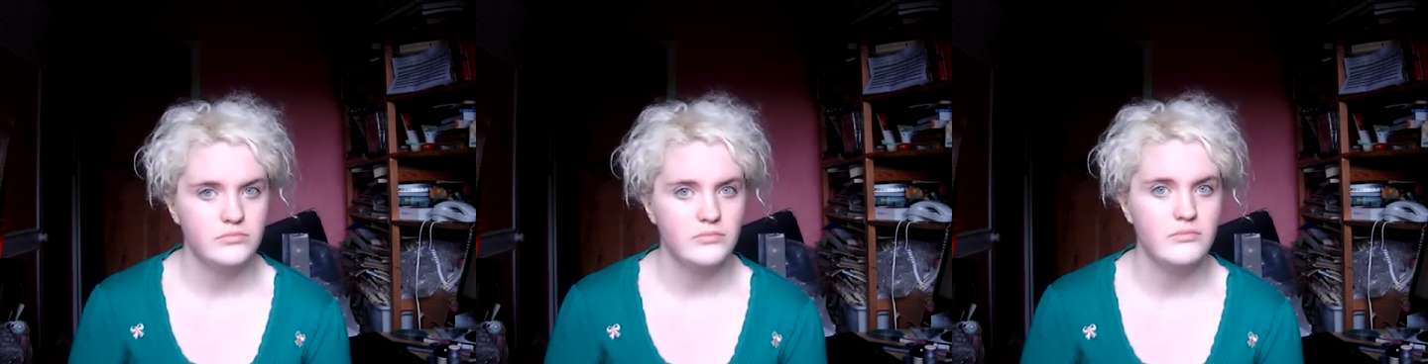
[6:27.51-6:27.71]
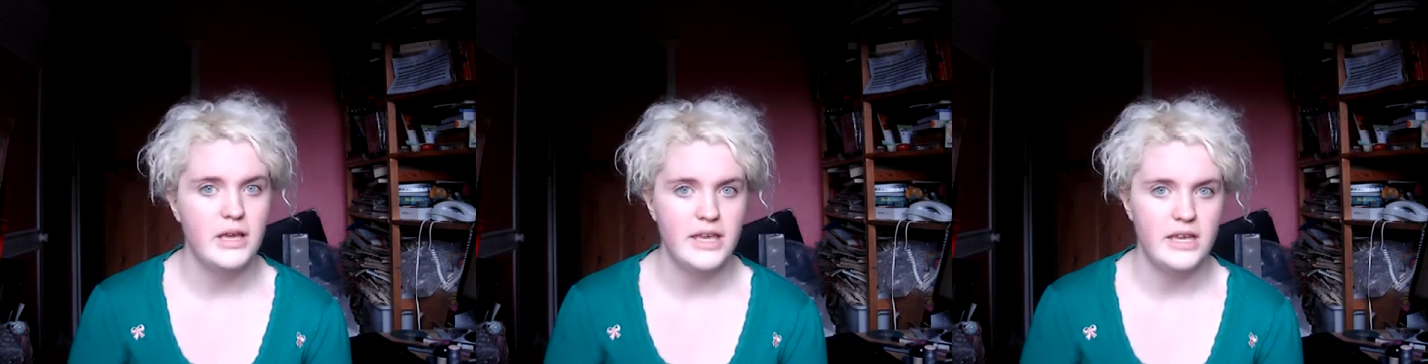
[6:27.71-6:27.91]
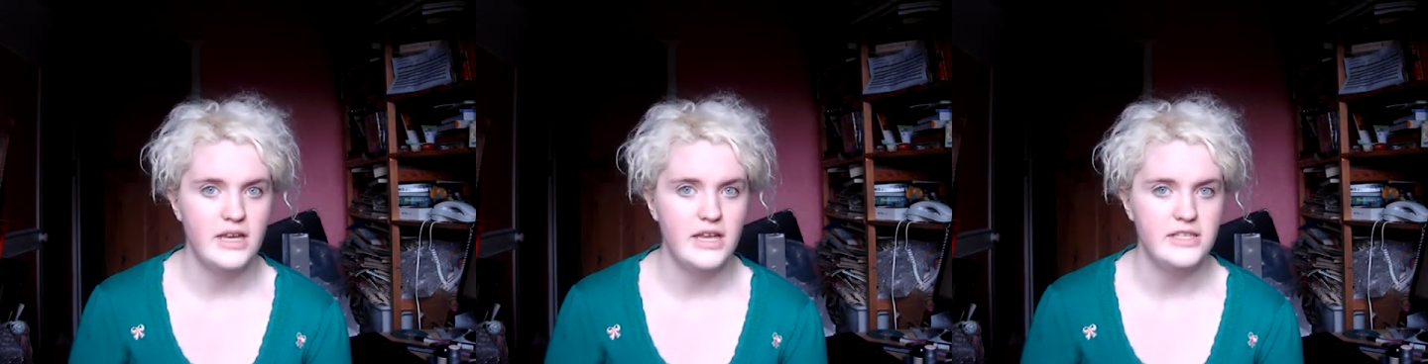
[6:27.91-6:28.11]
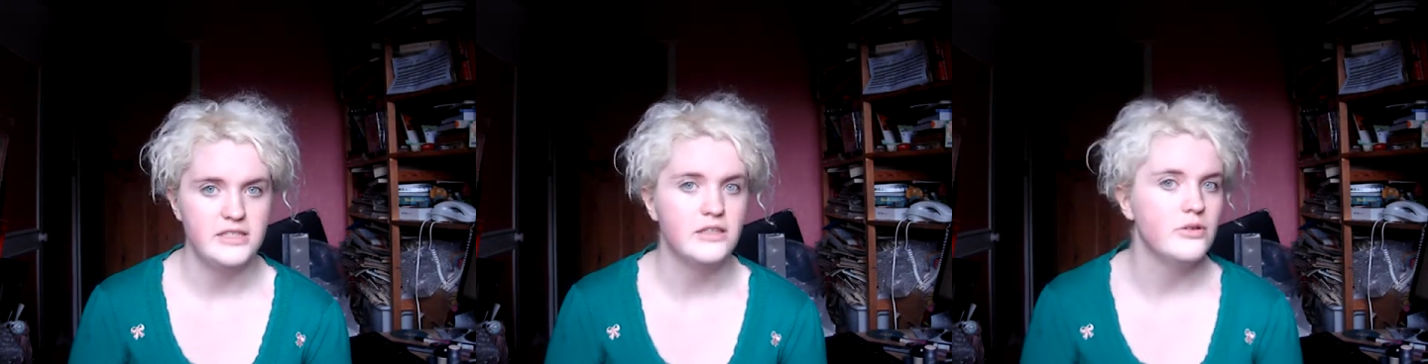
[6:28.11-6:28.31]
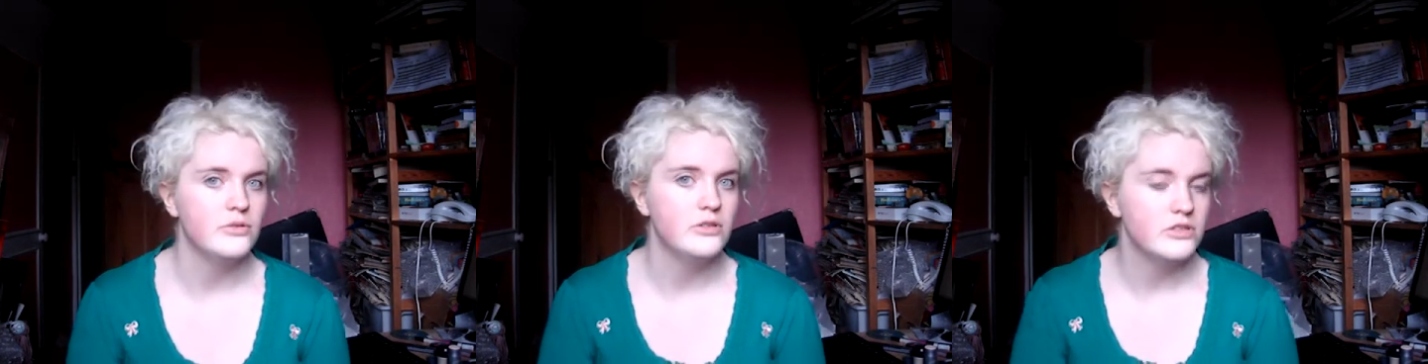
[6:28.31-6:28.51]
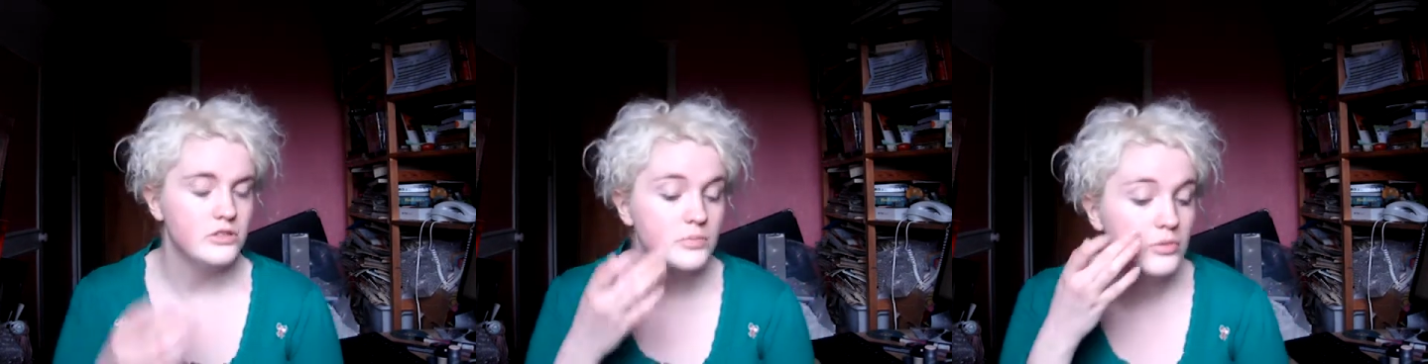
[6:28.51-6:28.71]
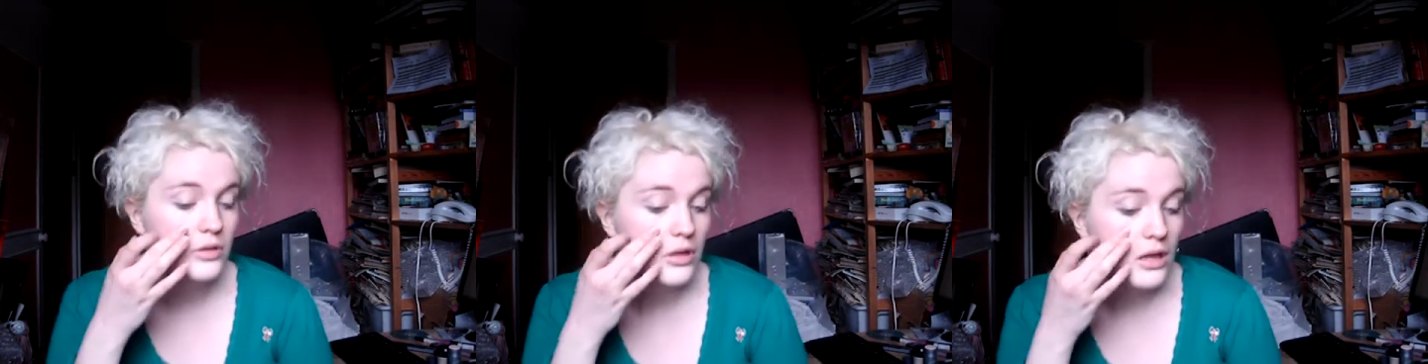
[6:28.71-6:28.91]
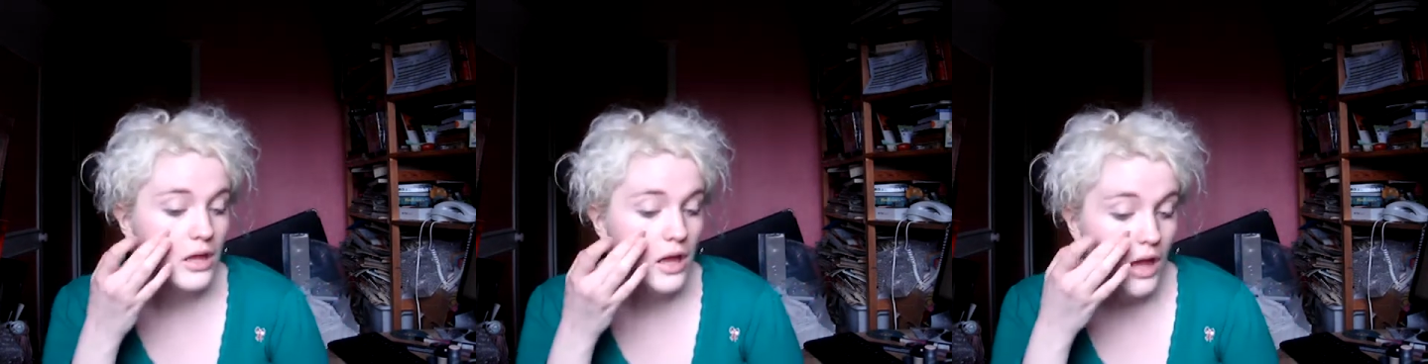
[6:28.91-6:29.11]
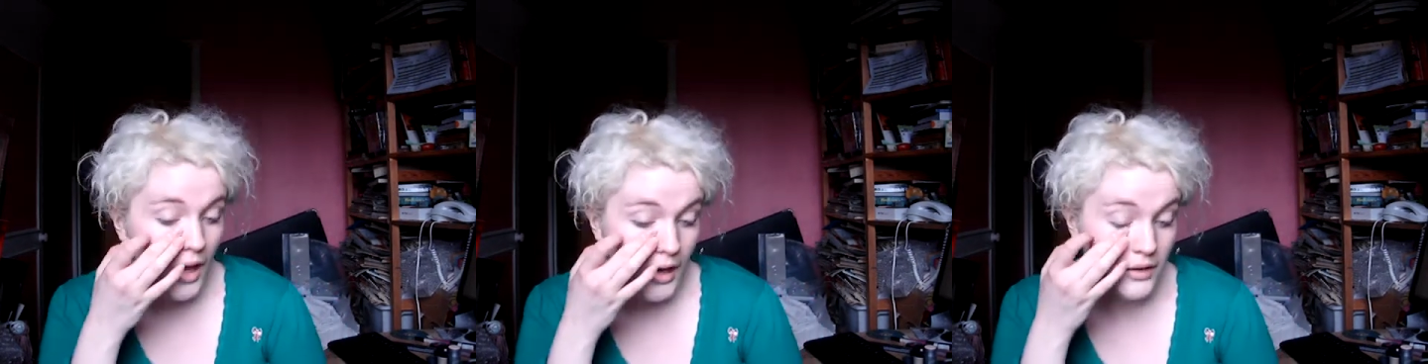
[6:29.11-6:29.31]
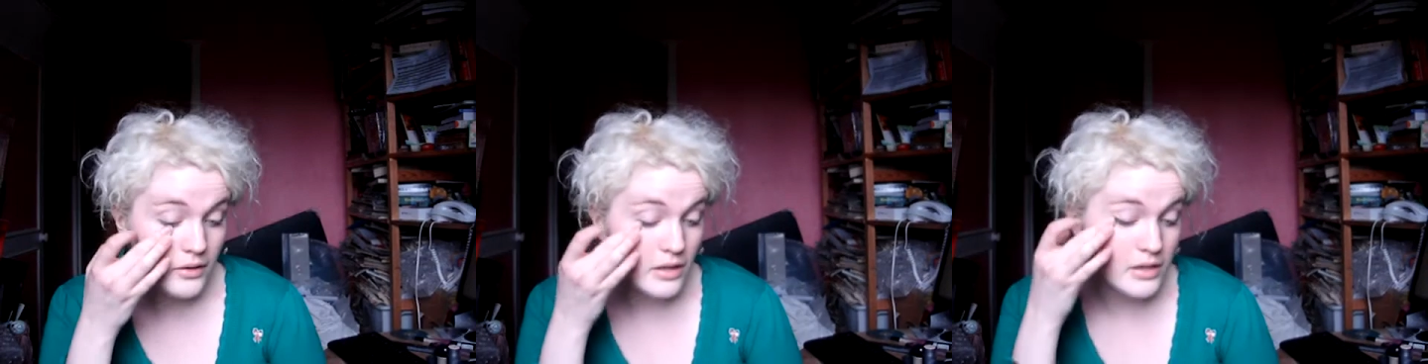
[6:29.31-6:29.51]
make it less noticeable.
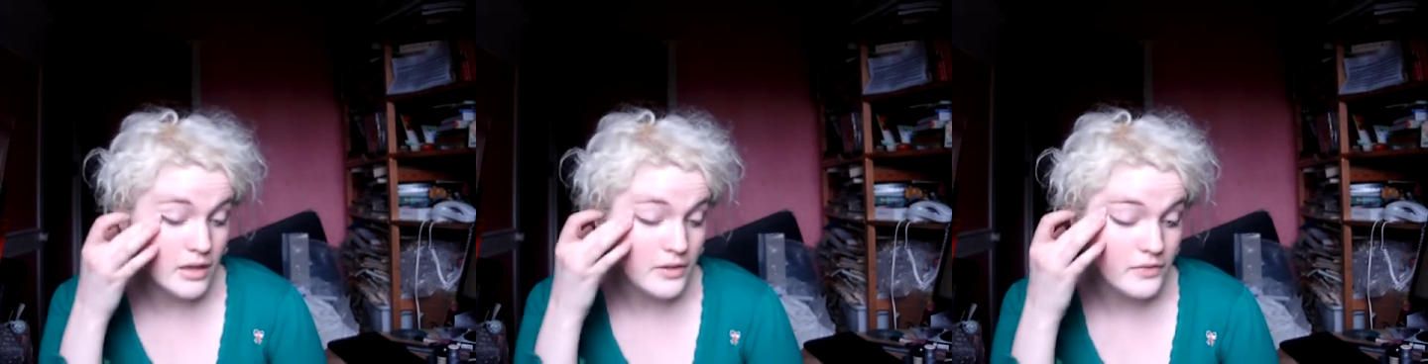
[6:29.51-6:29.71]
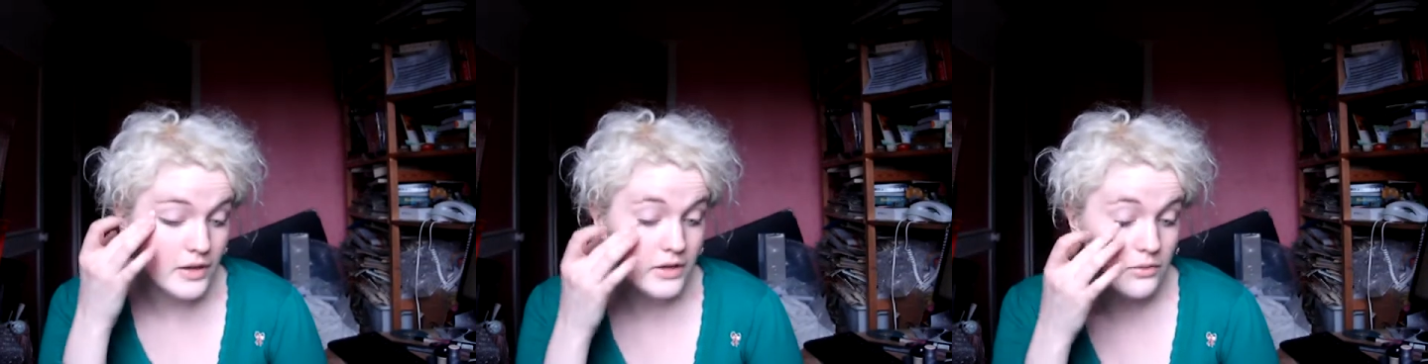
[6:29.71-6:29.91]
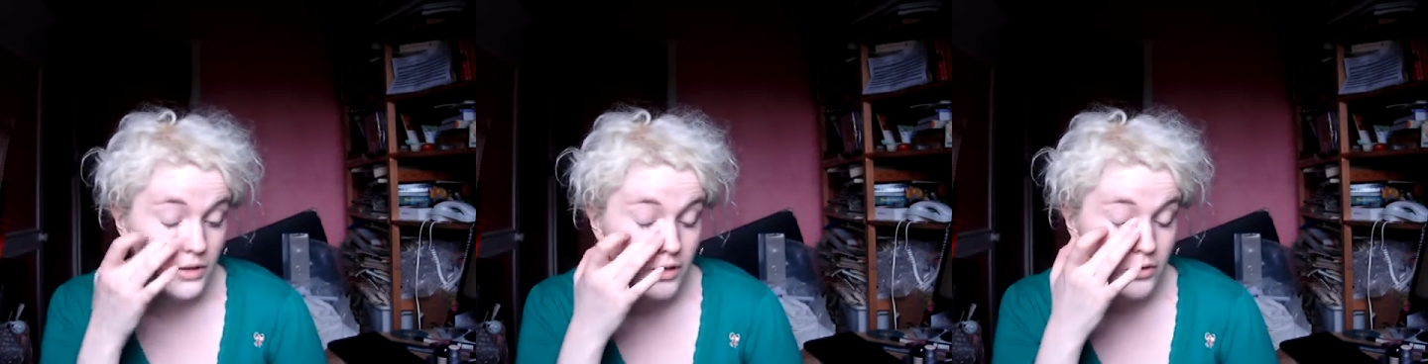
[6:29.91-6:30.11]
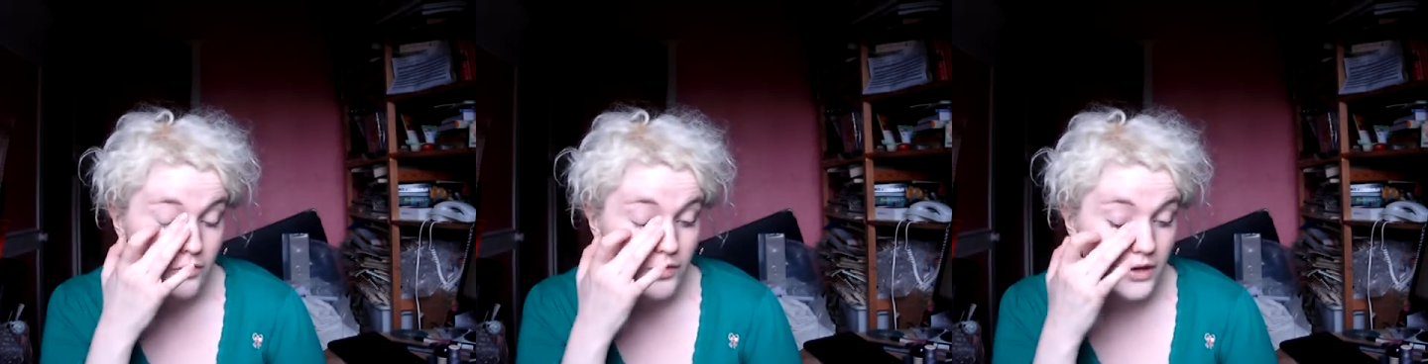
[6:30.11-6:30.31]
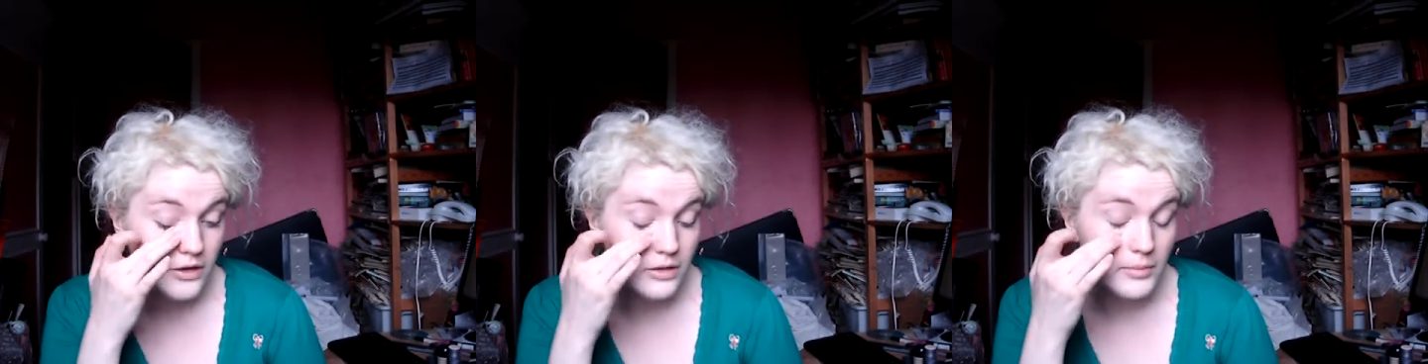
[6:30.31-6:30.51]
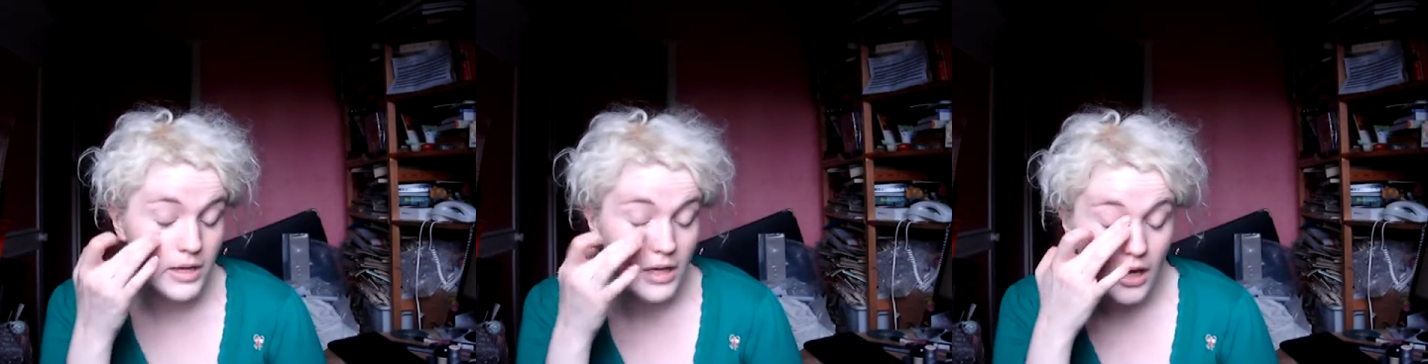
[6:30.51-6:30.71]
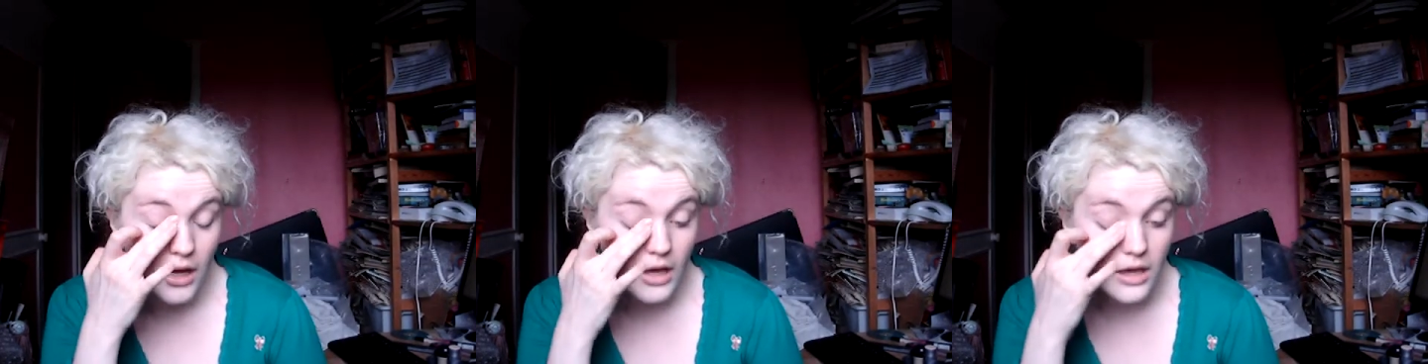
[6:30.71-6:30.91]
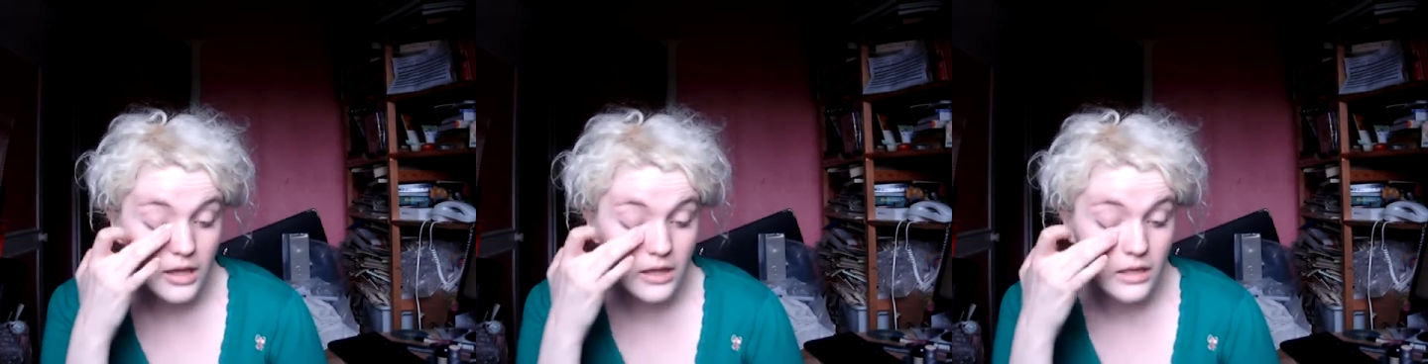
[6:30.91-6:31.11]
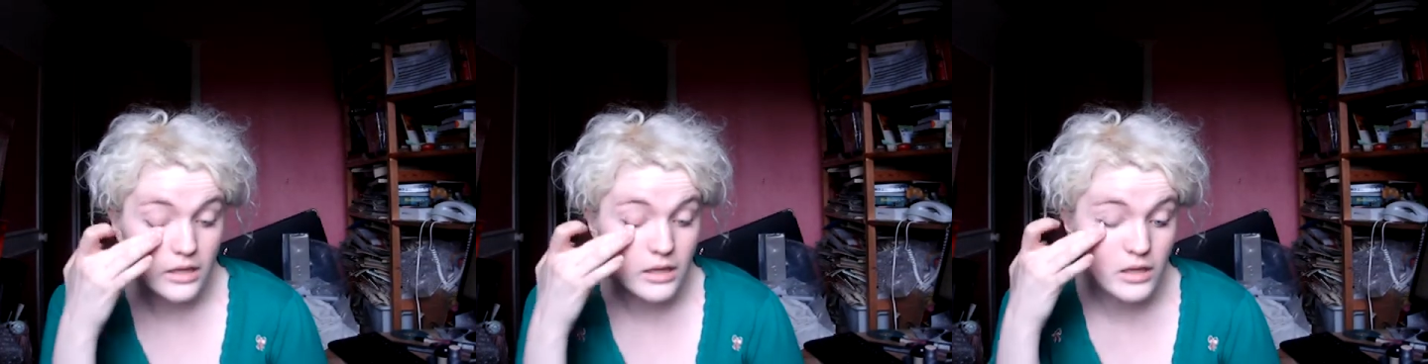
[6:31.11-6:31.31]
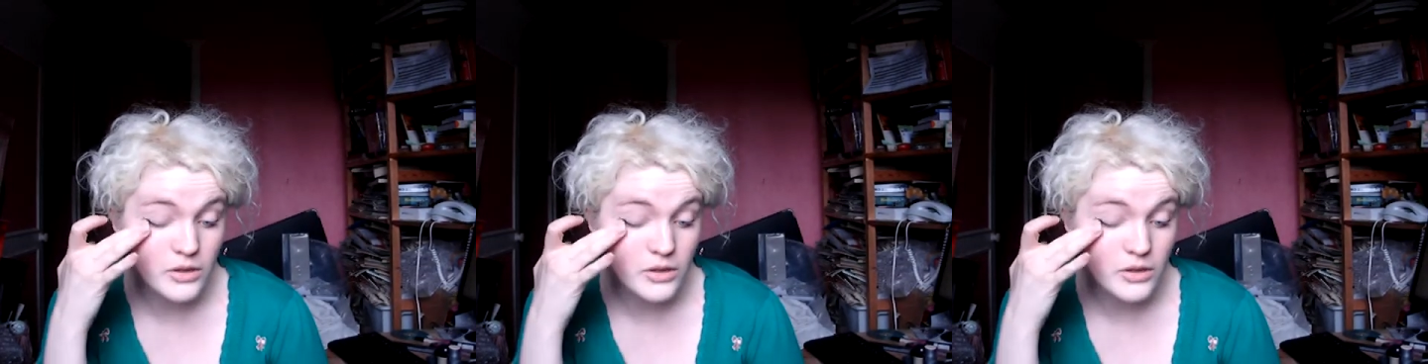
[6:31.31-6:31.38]
And I find it really good for under my eye,